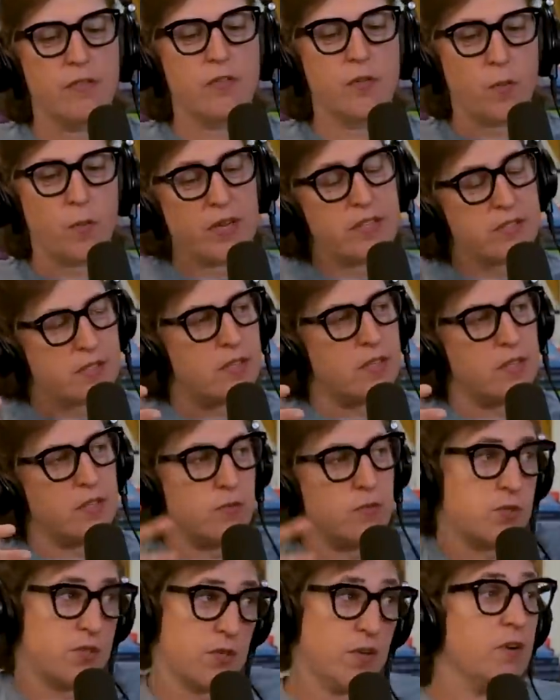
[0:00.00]
the ways that
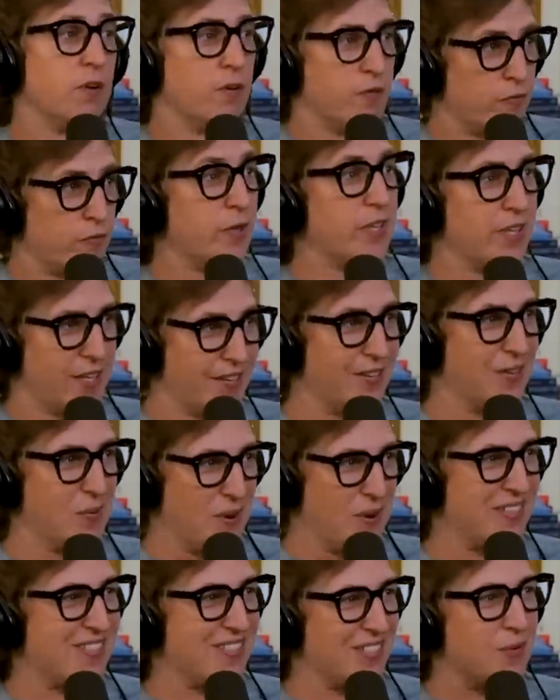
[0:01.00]
you serve really
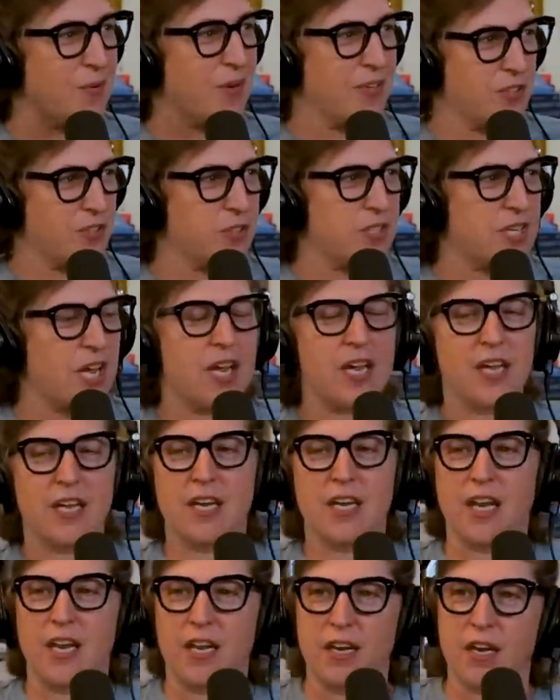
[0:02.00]
the ways that you
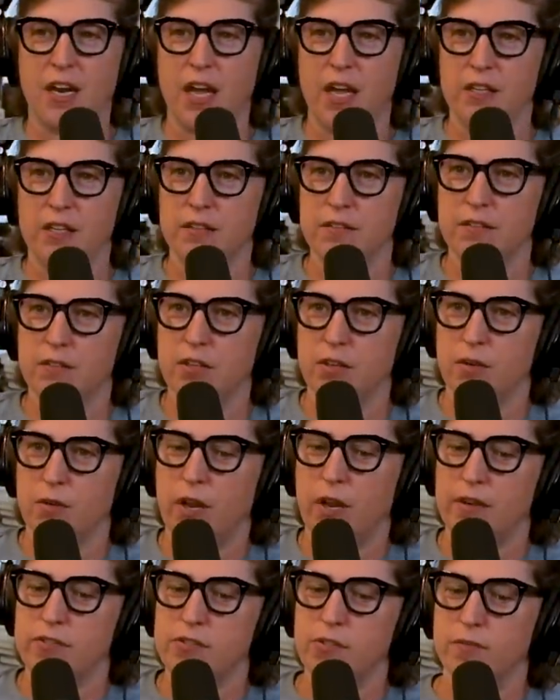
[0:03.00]
entertain and and you know
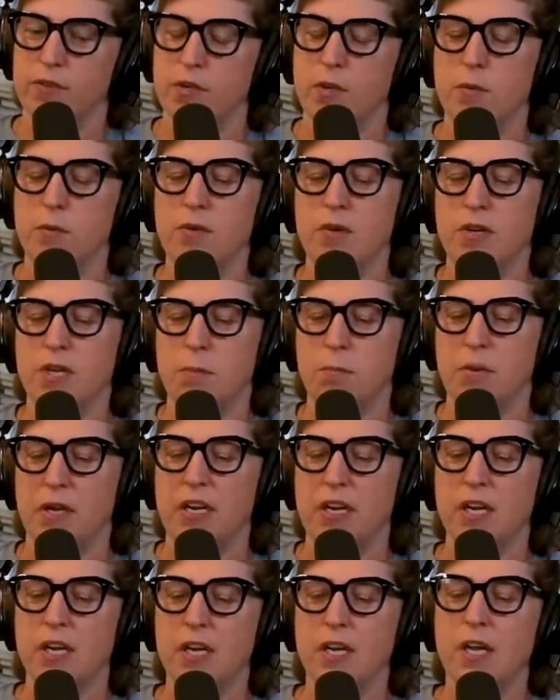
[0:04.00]
kind of serve the community
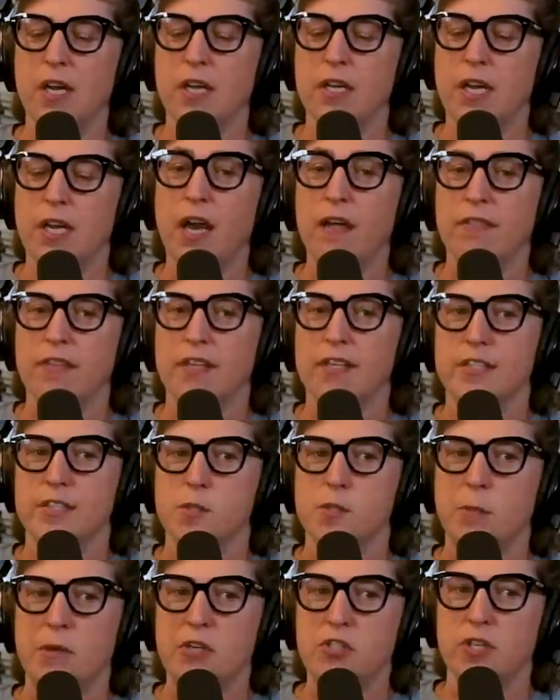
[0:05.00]
but yeah i think it's
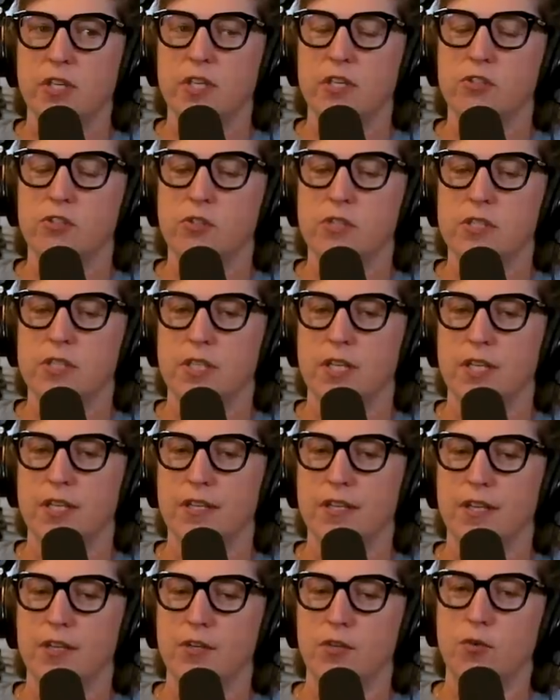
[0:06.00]
especially
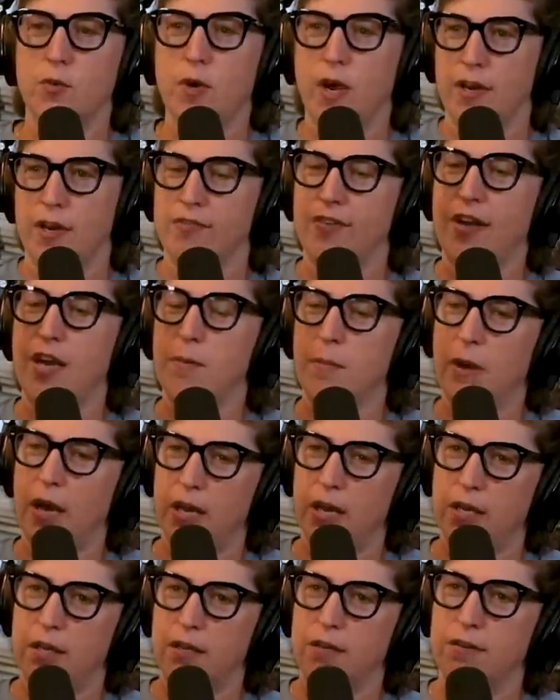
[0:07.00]
interesting that you kind of came
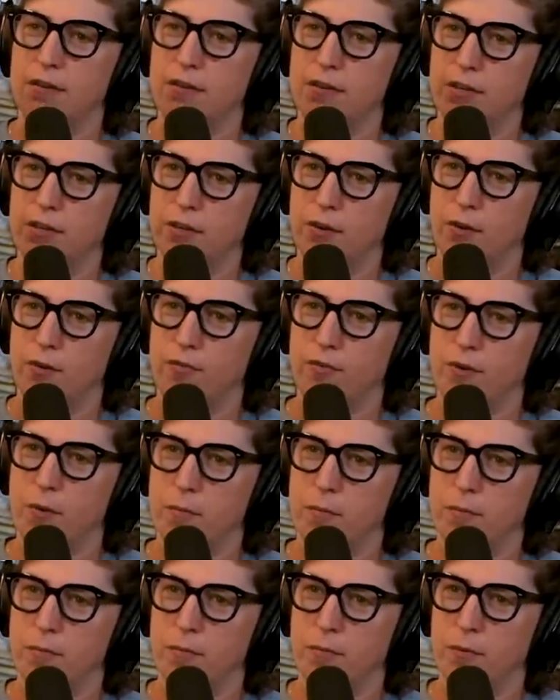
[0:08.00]
at it you know
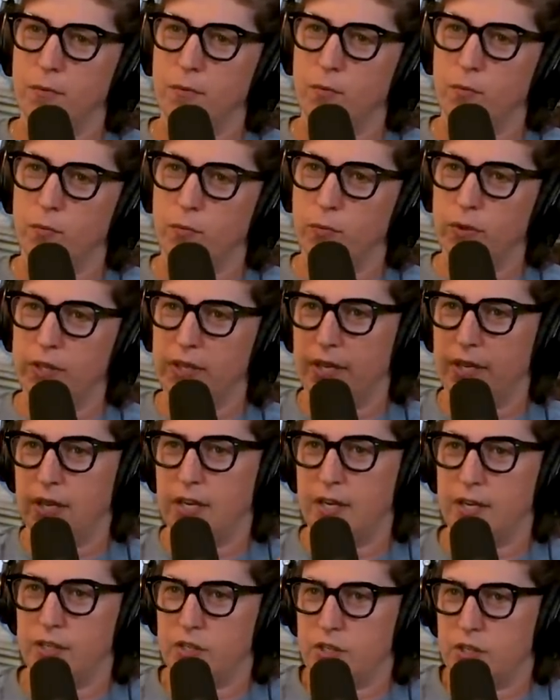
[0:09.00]
from really
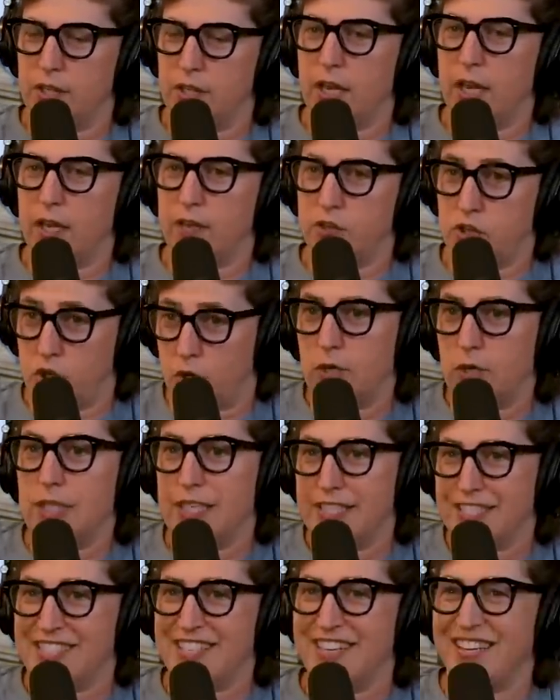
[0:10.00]
an initially like
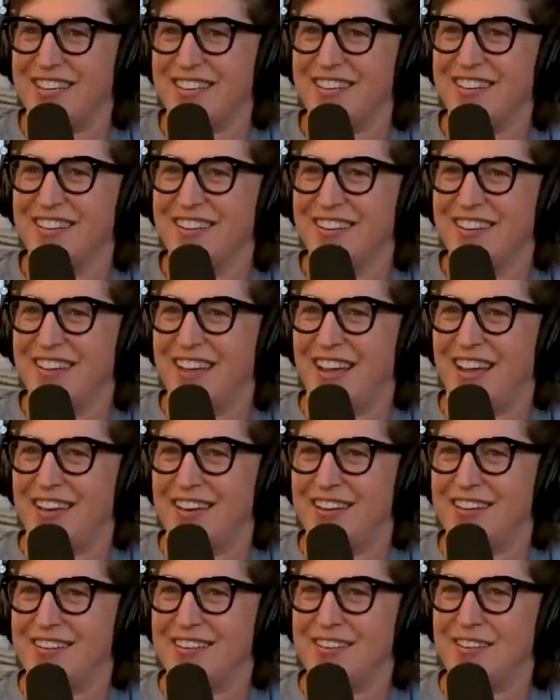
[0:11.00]
journalistic
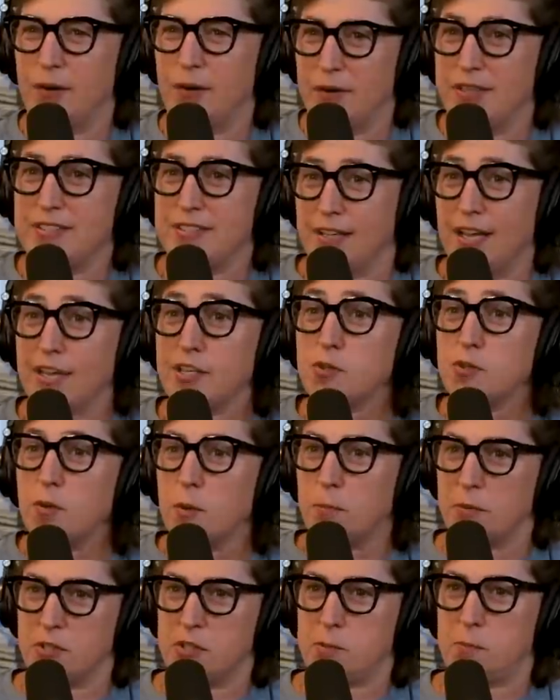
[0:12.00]
and you know
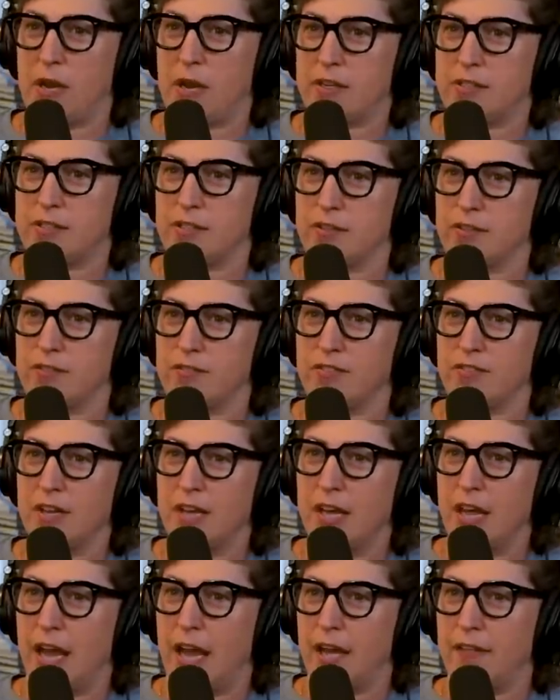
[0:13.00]
intellectual perspective
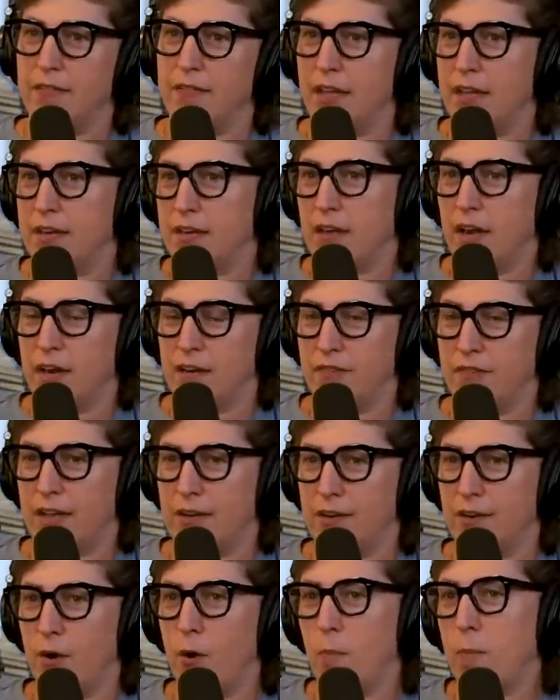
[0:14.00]
and then kind of
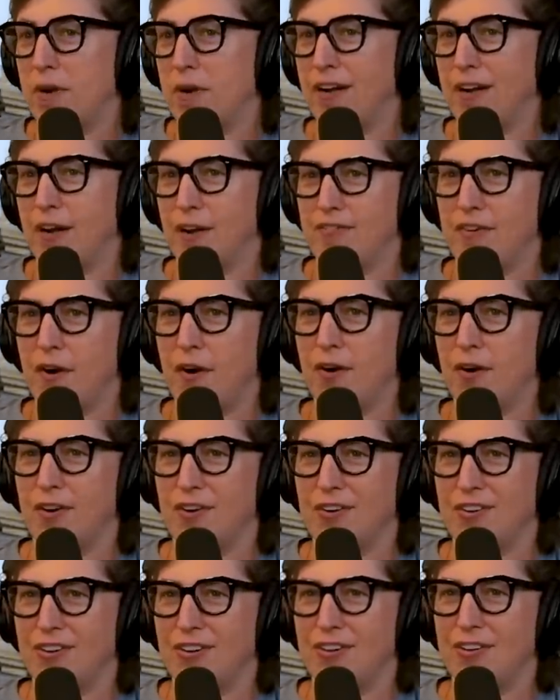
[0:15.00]
had an open enough
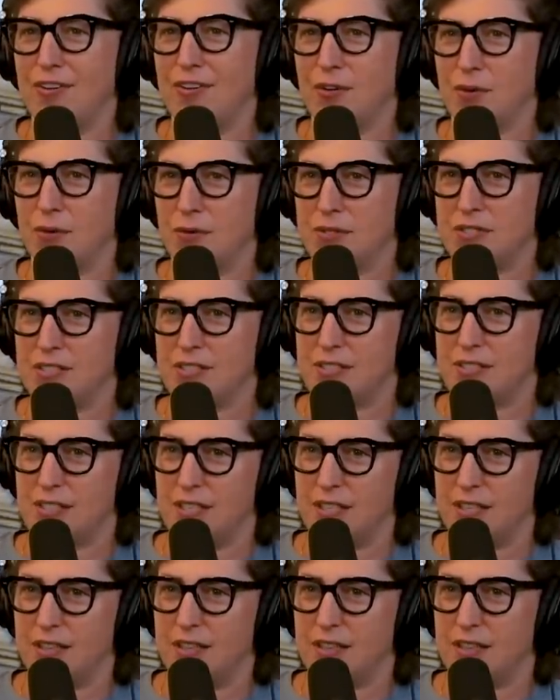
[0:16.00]
heart you know to
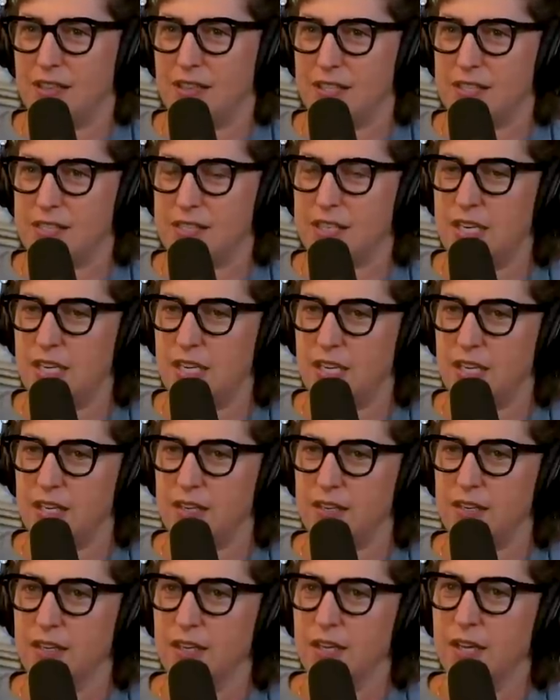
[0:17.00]
see this
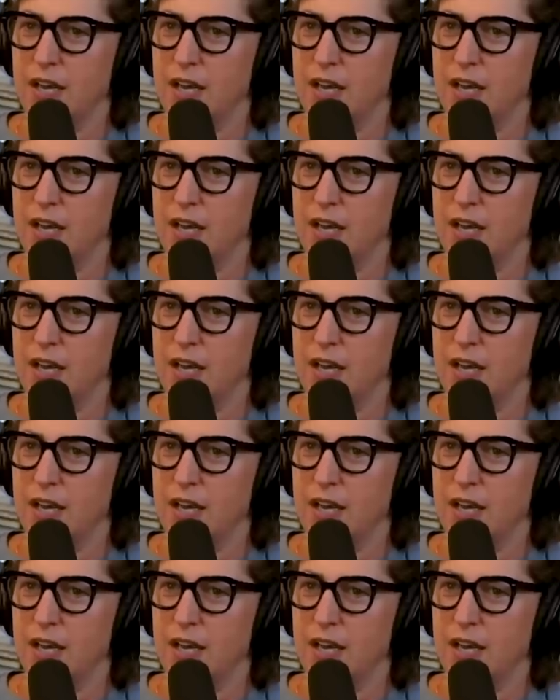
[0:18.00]
need